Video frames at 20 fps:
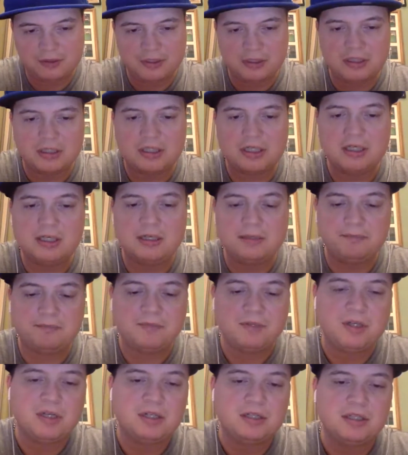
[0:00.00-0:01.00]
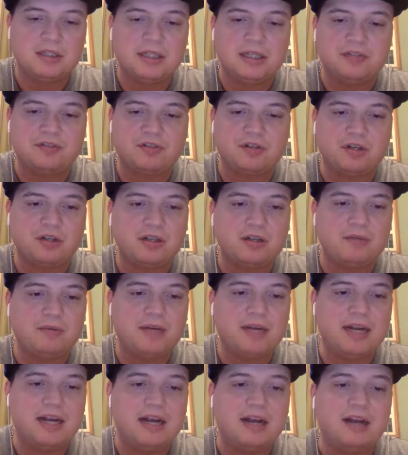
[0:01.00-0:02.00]
The next card that
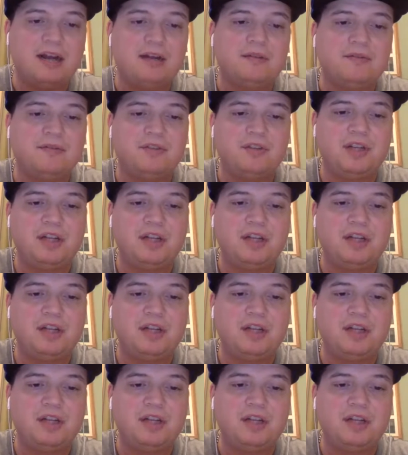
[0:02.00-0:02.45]
we have is